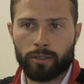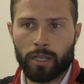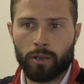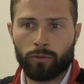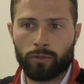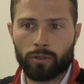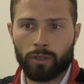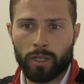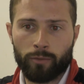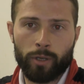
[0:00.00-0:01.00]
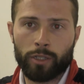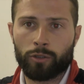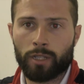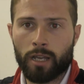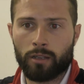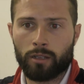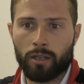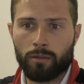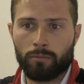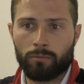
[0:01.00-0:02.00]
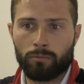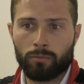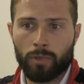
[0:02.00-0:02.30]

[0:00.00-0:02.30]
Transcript: ourselves, and if we do that,